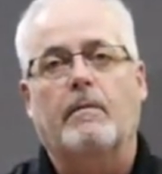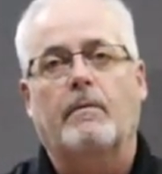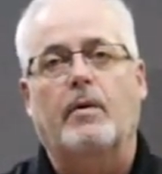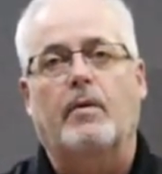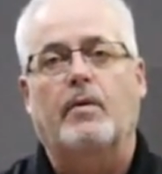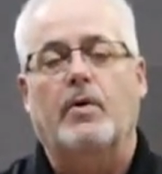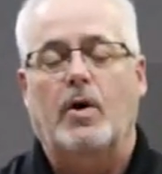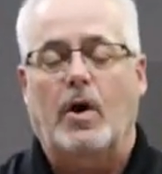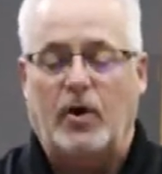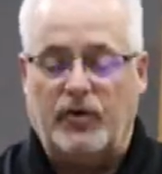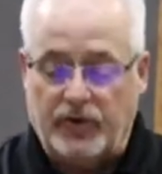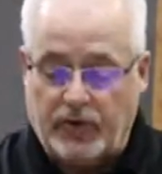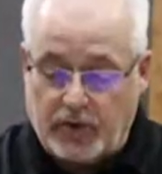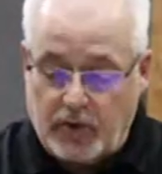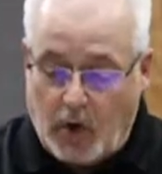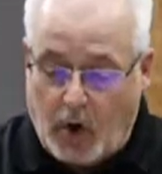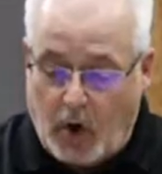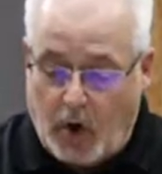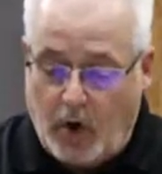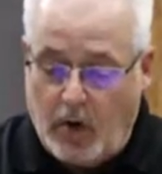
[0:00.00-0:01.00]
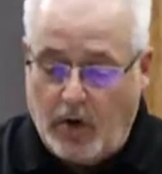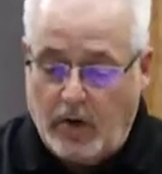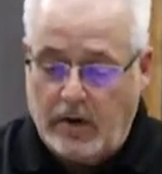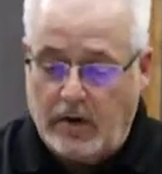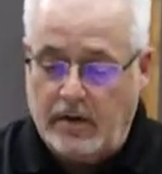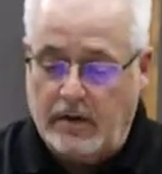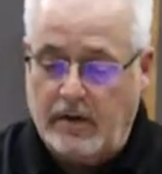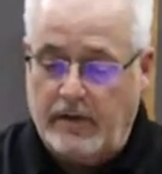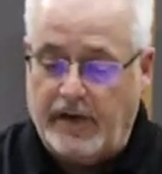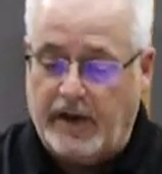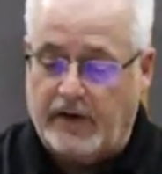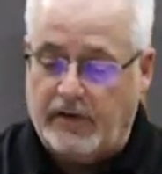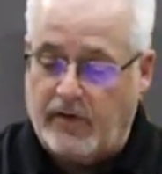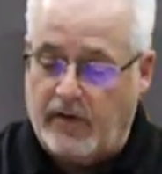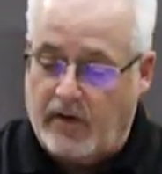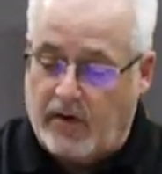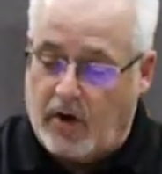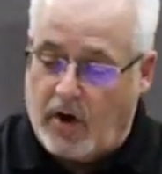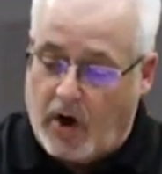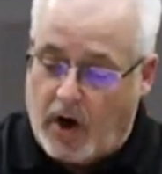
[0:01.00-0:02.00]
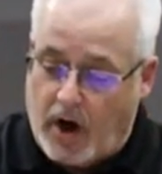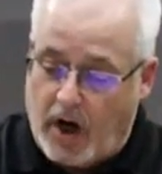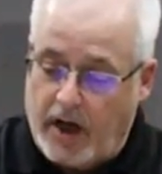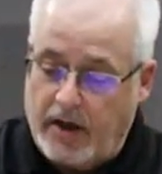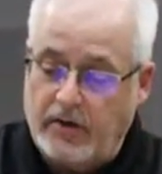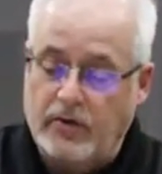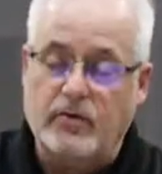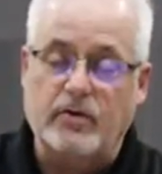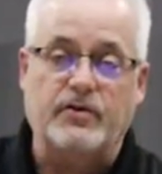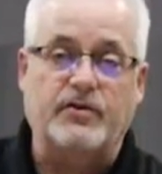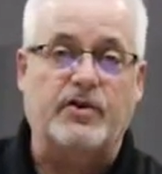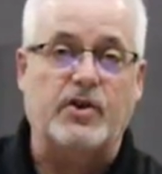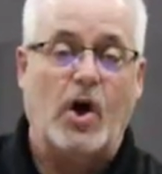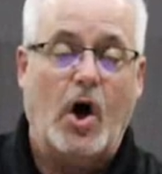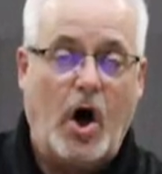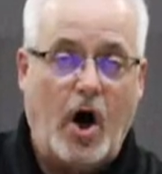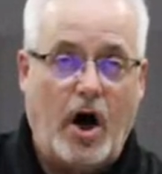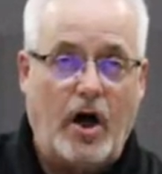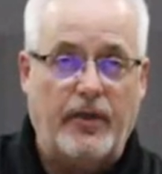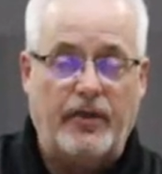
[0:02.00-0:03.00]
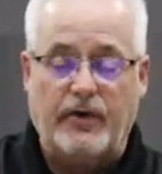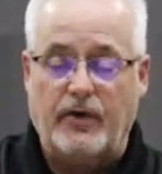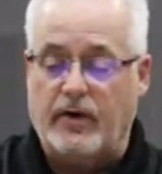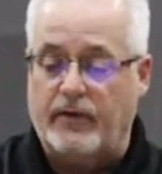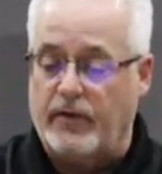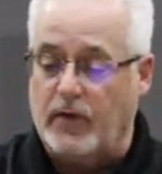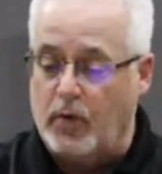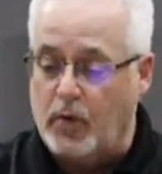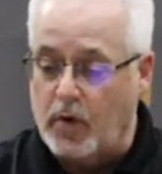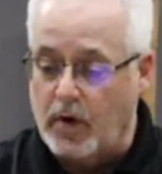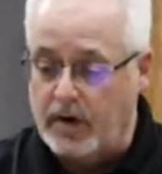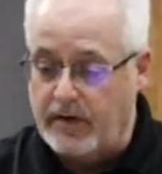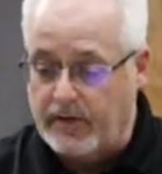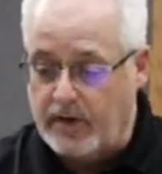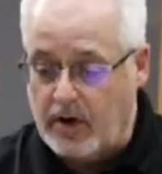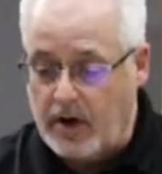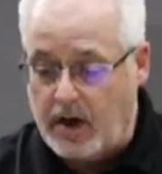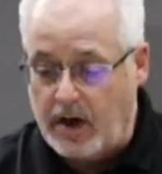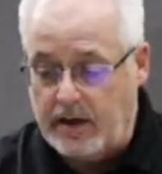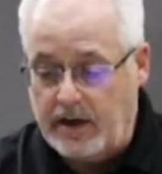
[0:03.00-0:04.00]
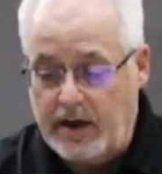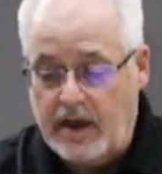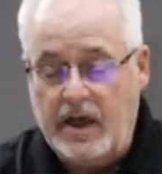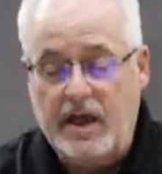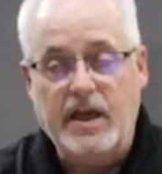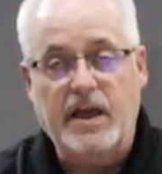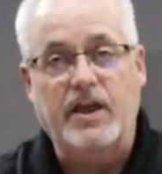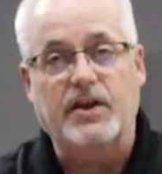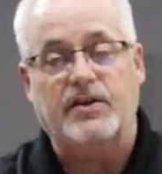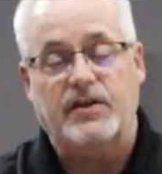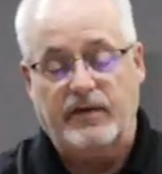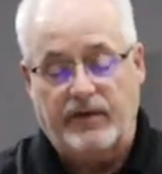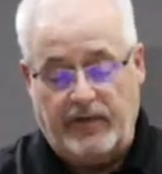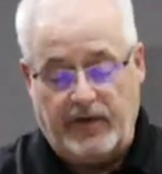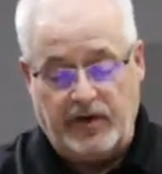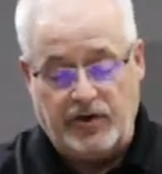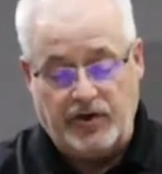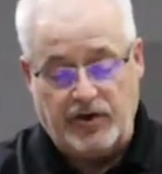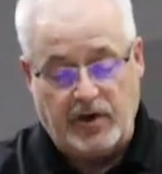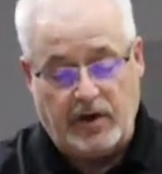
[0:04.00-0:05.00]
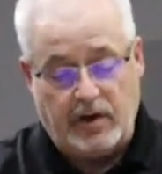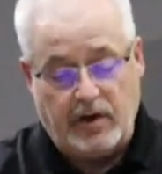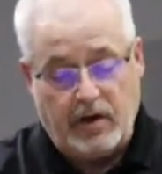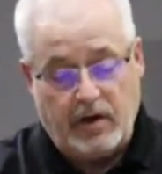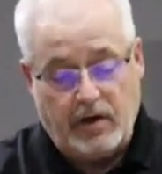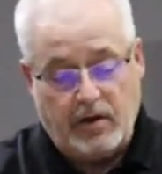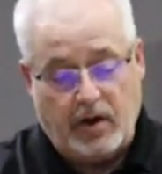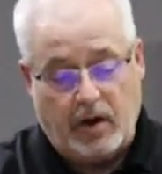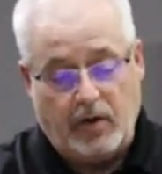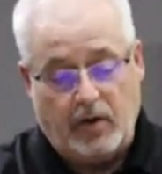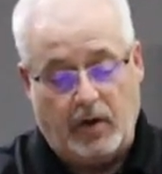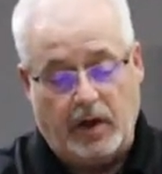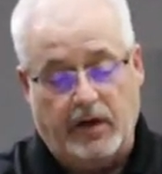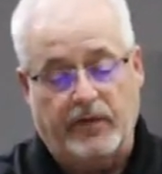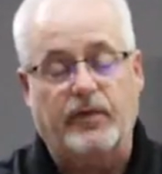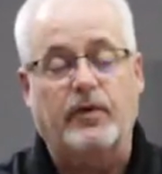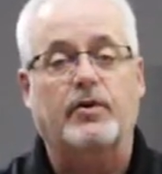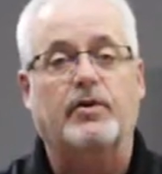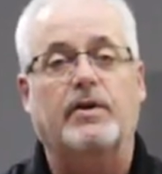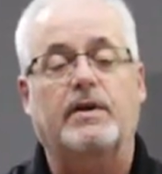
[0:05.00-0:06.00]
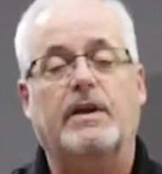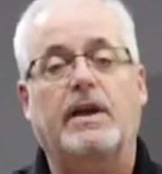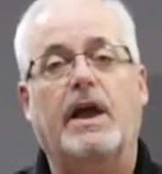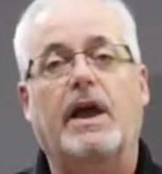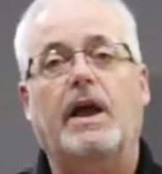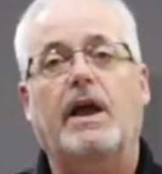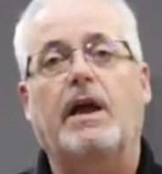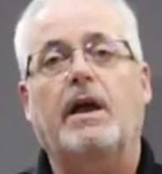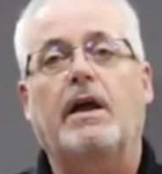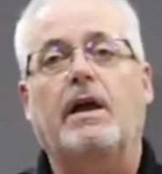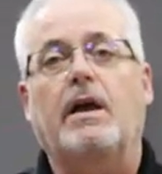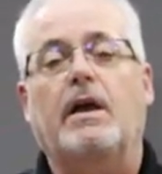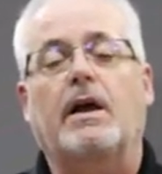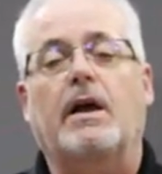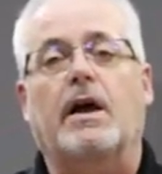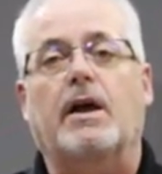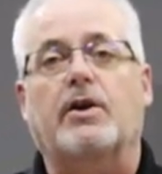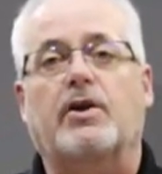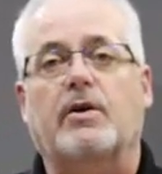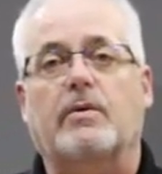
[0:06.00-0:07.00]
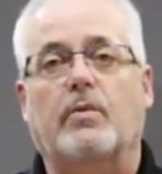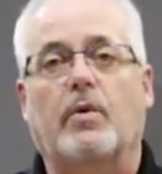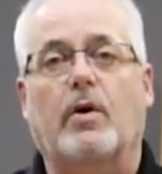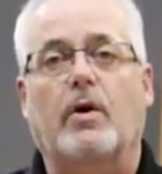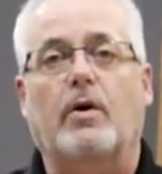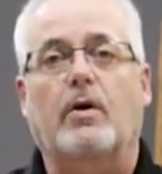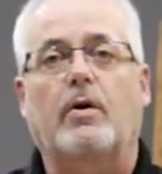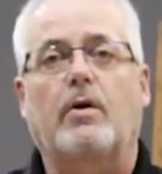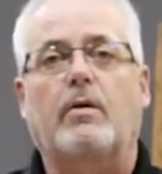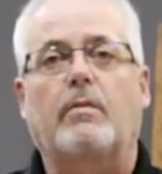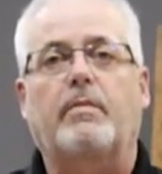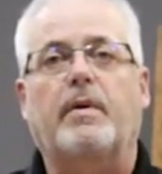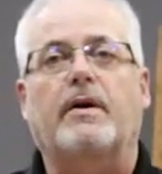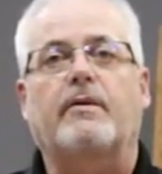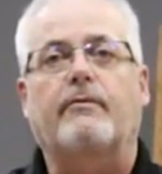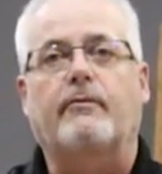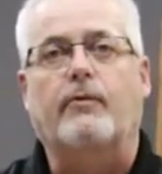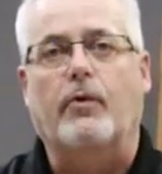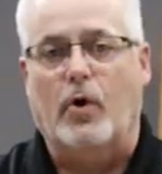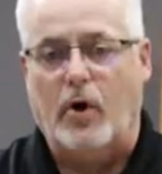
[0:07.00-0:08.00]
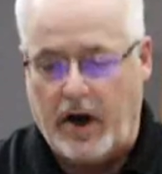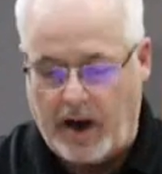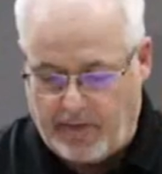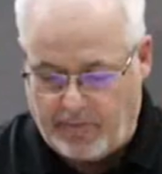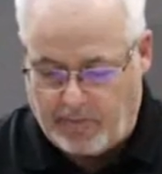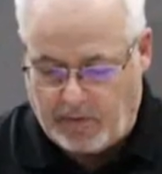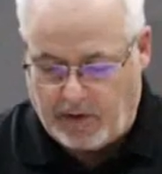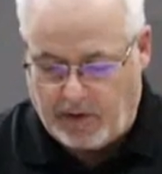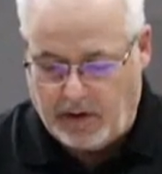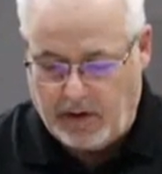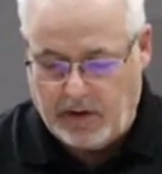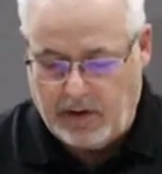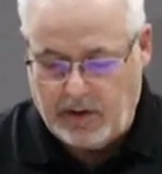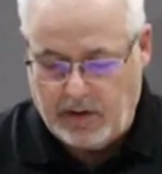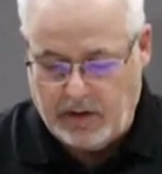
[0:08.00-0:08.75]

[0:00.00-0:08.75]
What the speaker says: But we also know that God, who is the author of the Word of God, is sufficient not only for today and tomorrow, but forever.